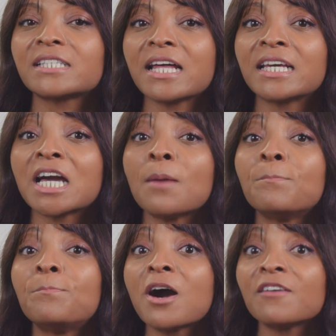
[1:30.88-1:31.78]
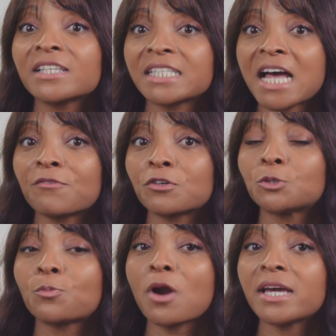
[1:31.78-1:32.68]
selling above its
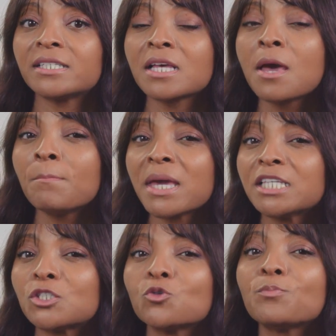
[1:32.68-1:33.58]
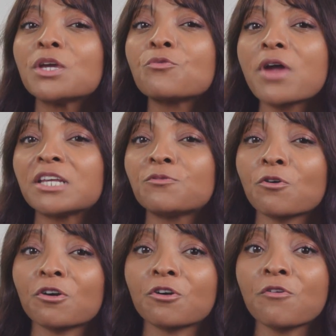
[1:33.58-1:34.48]
average price may soon be ready
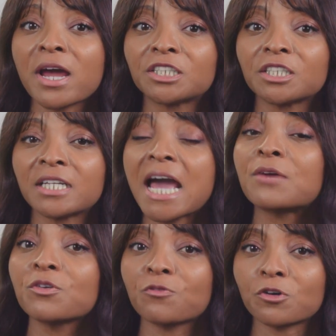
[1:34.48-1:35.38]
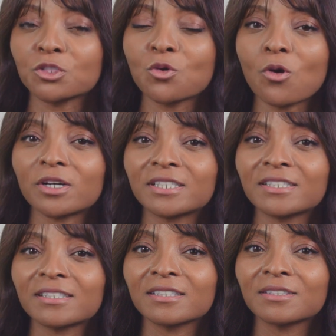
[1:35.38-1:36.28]
for a correction and reverse
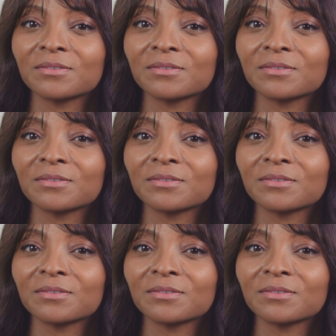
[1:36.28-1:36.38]
course.